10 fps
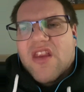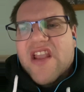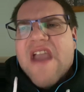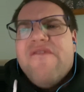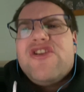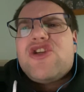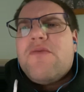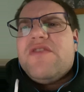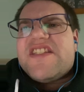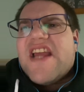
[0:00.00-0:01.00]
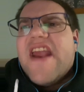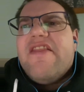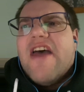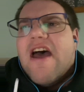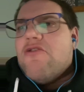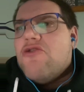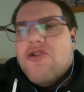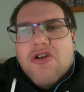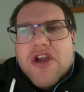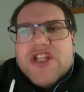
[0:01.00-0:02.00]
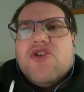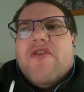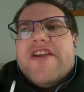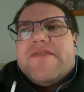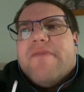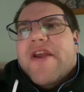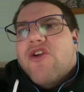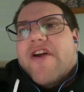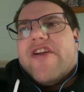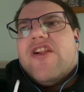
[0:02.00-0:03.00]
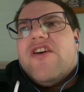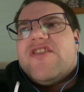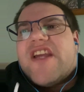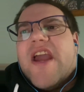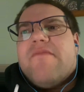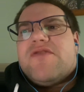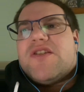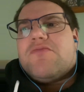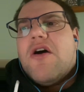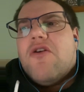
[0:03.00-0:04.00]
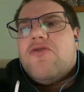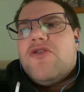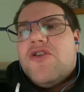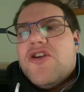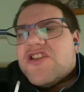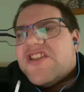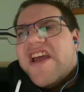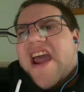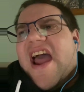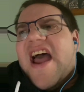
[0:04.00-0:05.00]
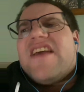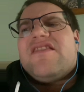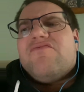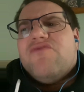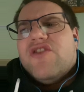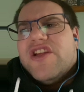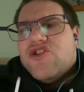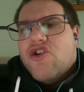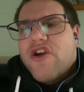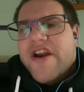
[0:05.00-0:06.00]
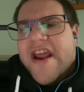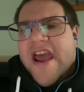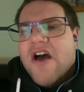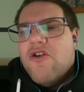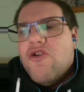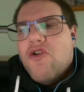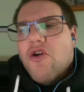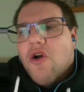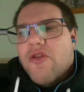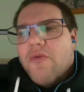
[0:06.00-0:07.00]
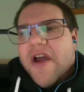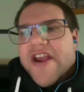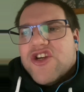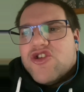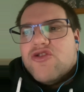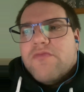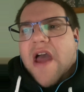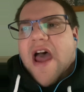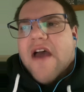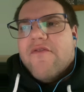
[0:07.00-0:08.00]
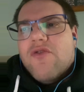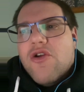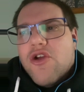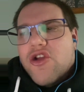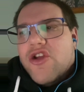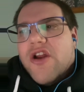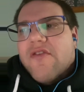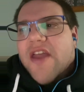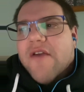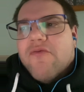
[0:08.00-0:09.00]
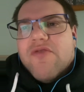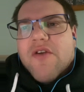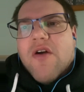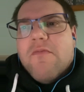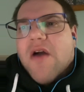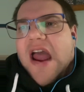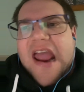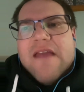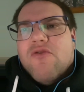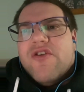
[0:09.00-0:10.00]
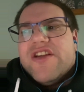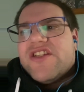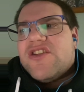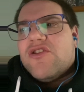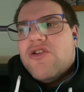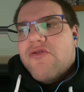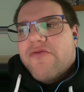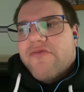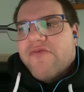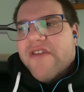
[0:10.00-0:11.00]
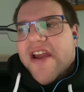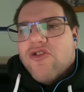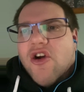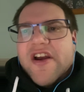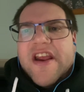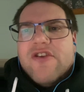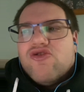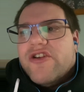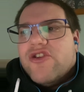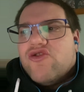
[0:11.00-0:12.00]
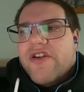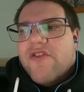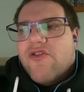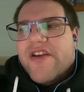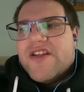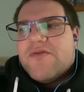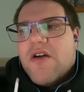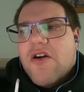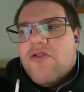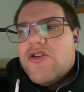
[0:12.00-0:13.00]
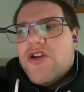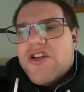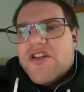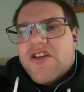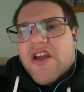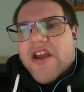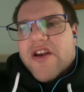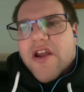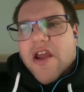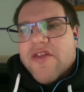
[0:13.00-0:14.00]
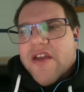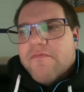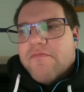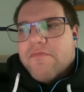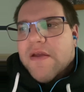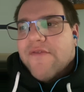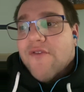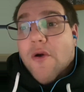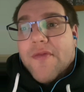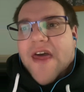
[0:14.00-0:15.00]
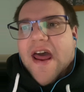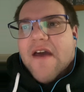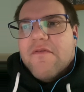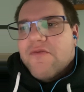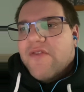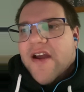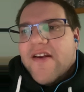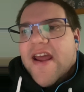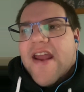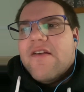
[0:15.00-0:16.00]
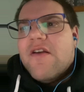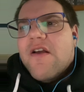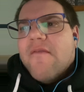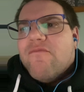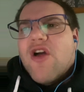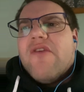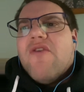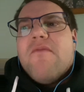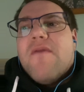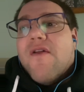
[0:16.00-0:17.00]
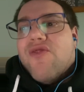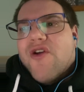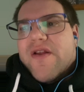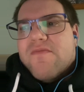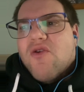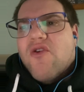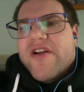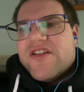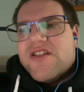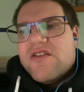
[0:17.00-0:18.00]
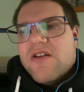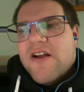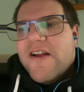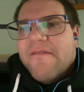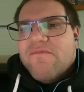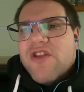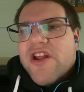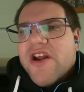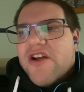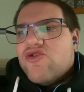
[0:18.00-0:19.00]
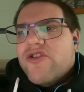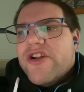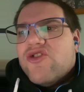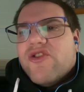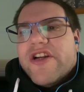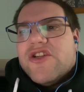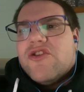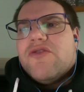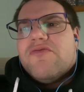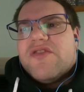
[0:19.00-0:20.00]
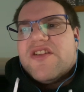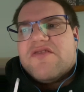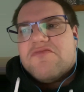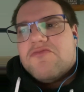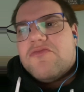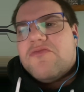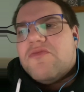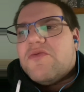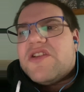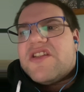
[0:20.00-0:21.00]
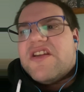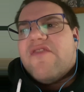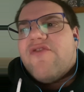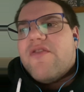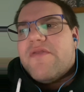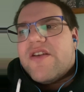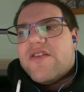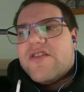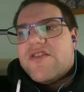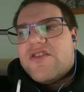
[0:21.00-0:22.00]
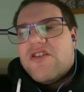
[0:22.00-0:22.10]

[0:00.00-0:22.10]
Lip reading: every time you say that, it's always been like close games as well. So it hasn't really turned out on the way it should have. You know, they won by 8 points in round 19, 2023 as well. And then before that, in round 8, they only won by 30 points. You know, 2022 was different because,